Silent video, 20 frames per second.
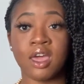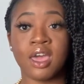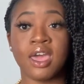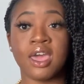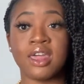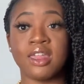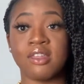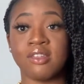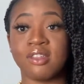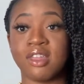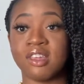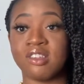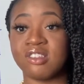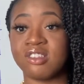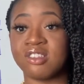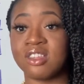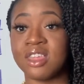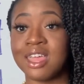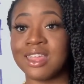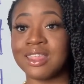it is
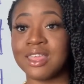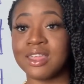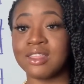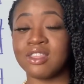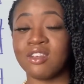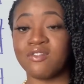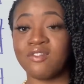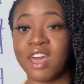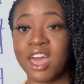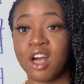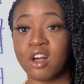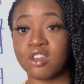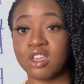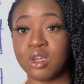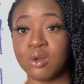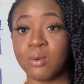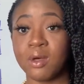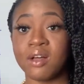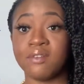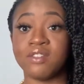extending the
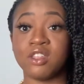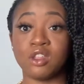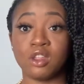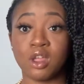value of the